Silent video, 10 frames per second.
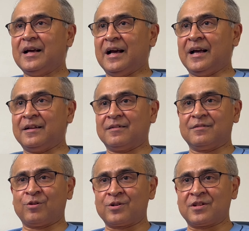and
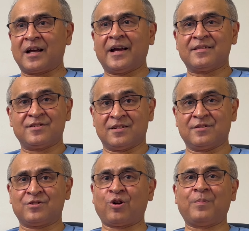the guidance doesn't
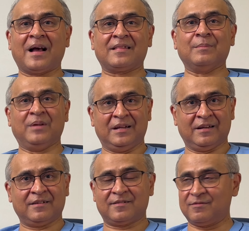stop at the
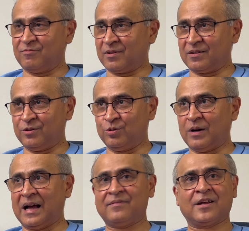meetings. What you
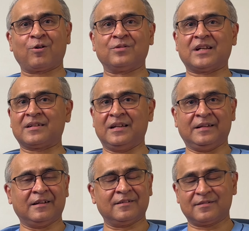have their contact
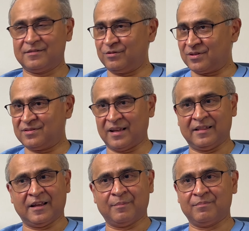details, just
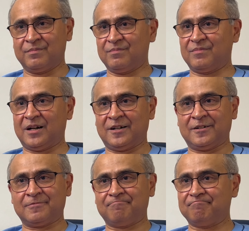send them
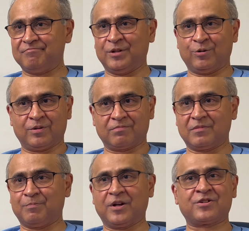a
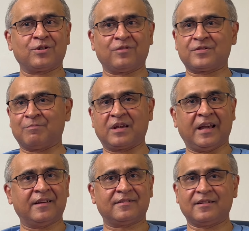picture of some
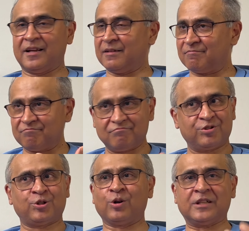case, and
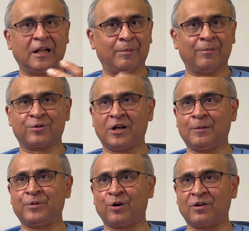surely they'll be able to
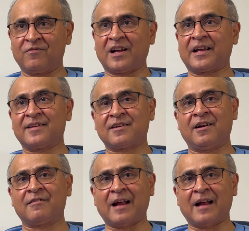help you out. In fact, SIR